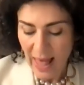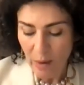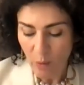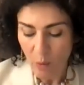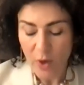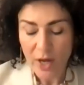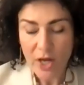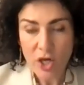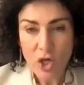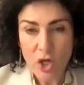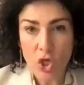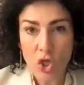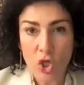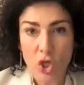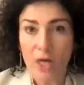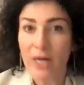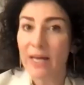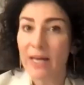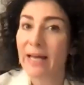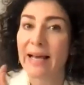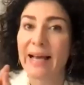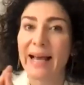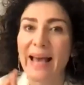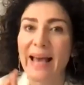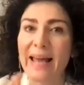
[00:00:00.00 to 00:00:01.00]
which
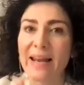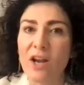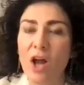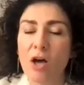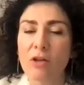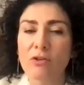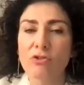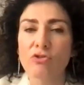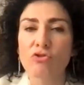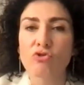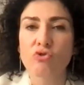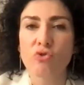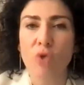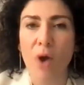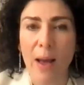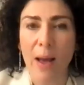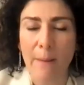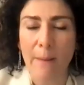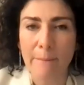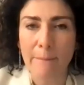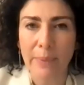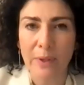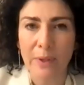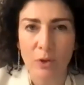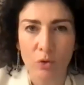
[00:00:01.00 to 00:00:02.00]
cannot
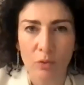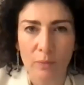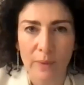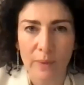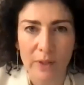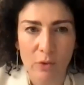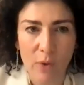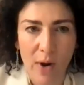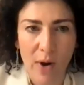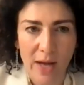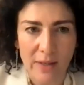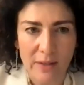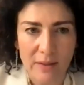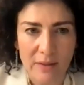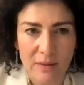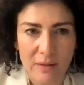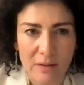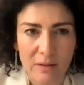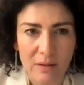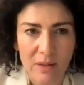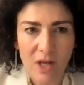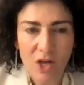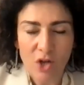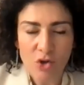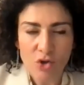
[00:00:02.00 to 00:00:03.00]
trump human
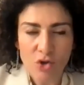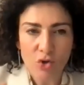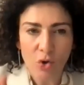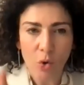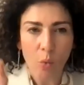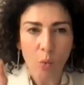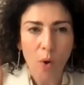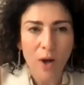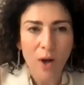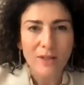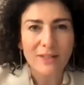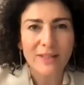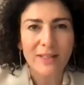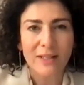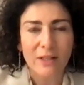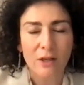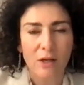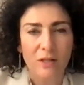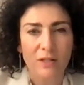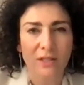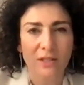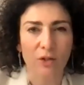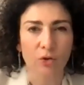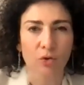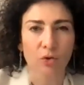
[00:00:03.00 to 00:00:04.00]
rights. So what the
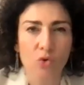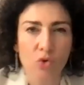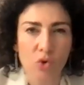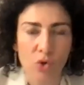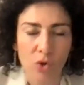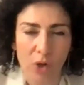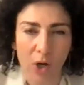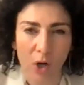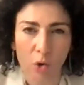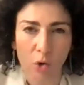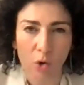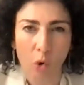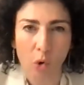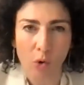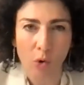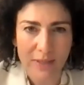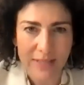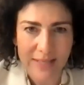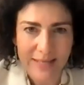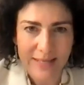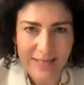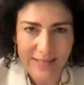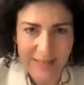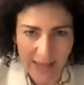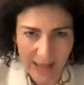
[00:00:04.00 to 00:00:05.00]
Constitutional Court
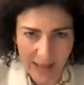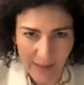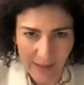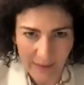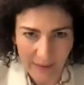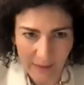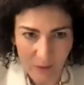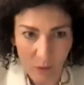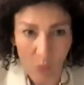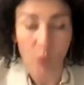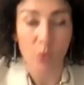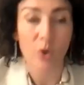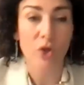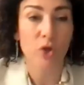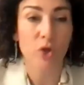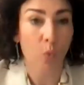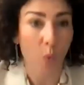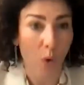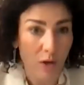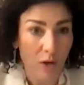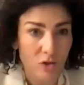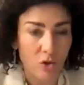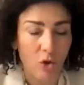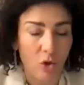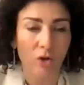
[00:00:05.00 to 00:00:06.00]
said, which
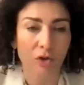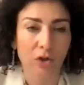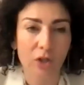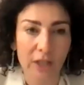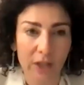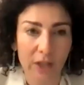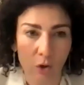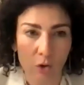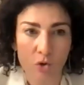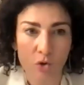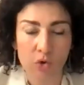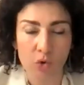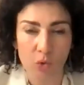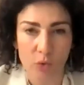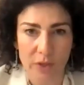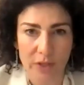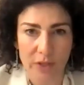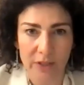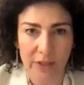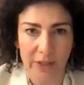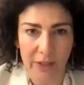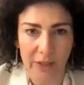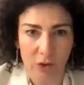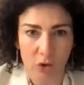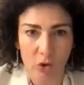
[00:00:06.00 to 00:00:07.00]
was only on
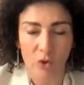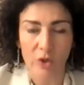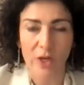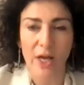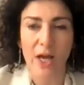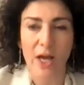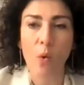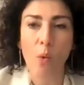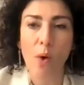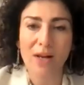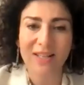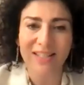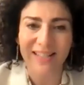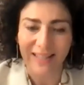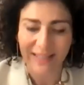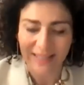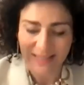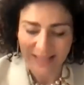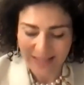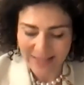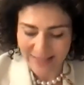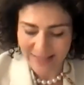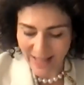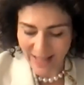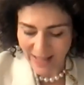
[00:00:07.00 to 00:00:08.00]
jurisdiction, it was
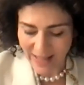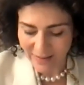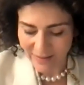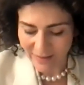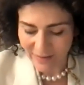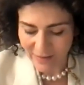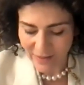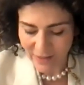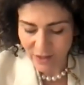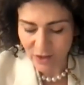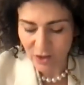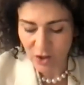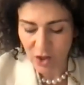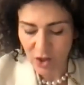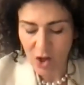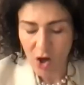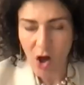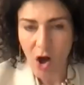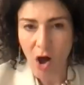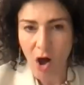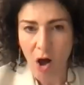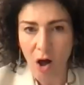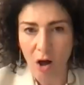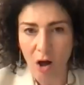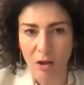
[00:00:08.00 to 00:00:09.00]
extended
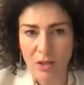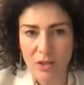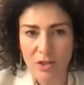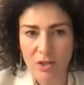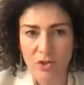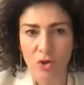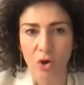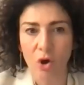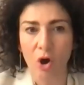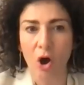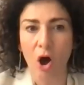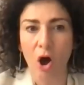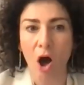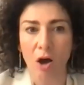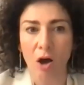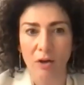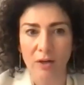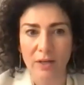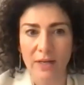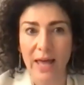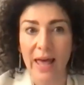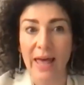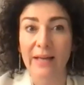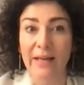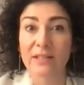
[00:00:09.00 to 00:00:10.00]
also
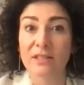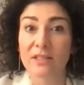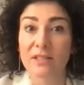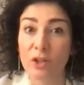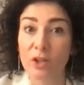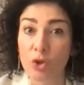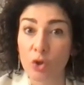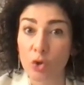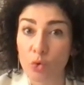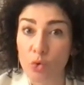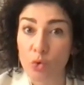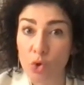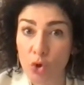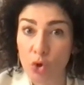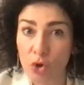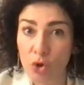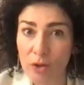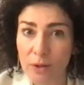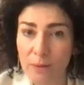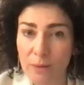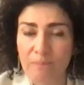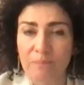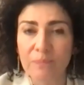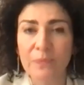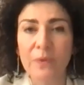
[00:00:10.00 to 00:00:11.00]
on
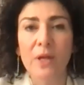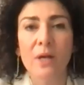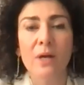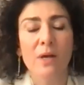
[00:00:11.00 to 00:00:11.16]
execution.